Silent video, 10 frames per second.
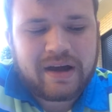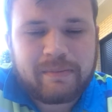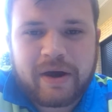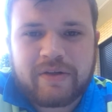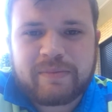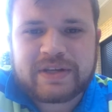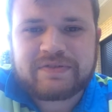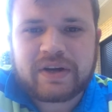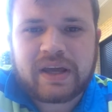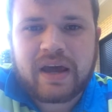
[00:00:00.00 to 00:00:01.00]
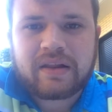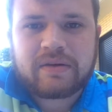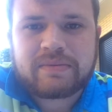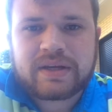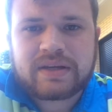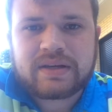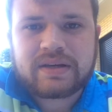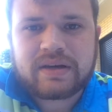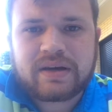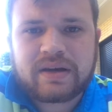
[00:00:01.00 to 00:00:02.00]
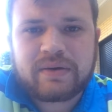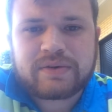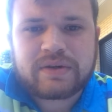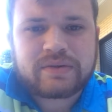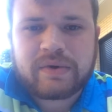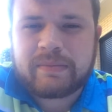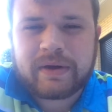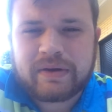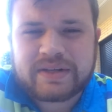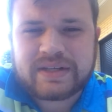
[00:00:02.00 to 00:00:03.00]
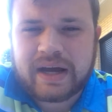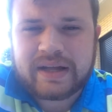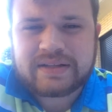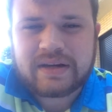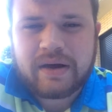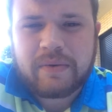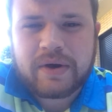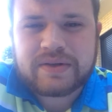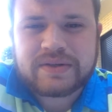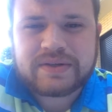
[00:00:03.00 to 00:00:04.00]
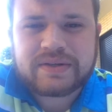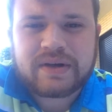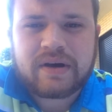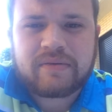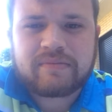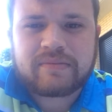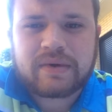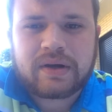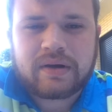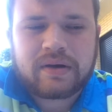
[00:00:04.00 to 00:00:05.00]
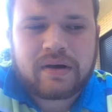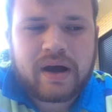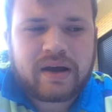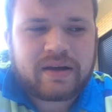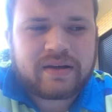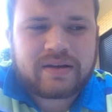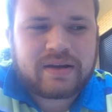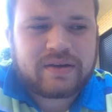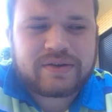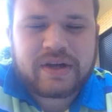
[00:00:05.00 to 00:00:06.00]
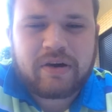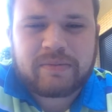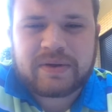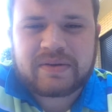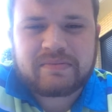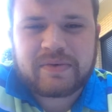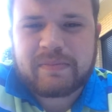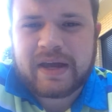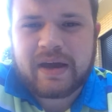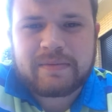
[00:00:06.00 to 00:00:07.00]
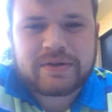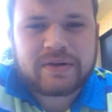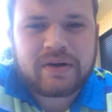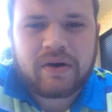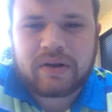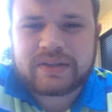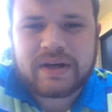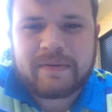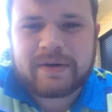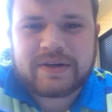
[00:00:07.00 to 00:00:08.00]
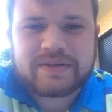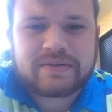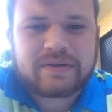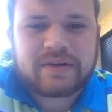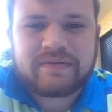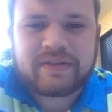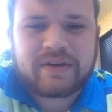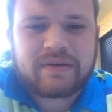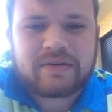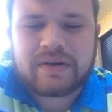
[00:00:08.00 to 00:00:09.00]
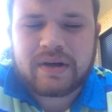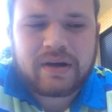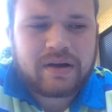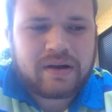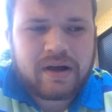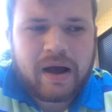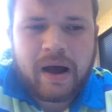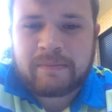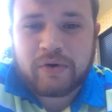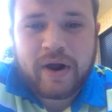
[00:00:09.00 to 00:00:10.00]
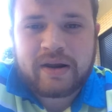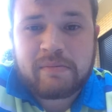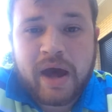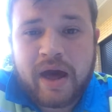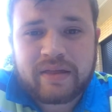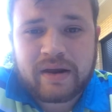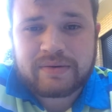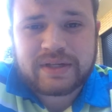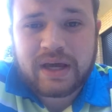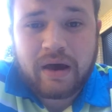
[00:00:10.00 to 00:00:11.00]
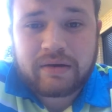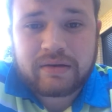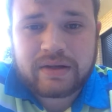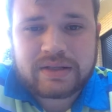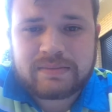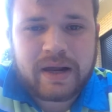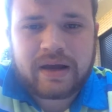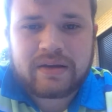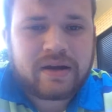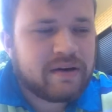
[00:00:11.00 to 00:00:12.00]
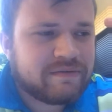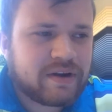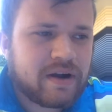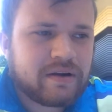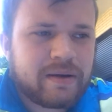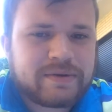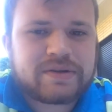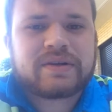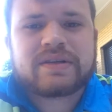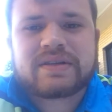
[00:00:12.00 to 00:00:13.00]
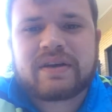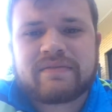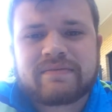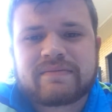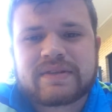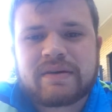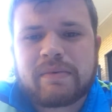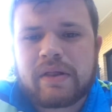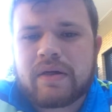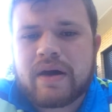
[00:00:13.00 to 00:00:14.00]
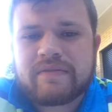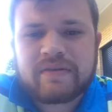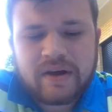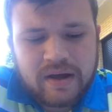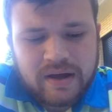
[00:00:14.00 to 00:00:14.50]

And my other best friend Caleb, he was always way better at science than I was. He used to help me with my chemistry all the time in high school, even though I'm great at math and I was in calculus, but I could not figure out chemistry to save my life.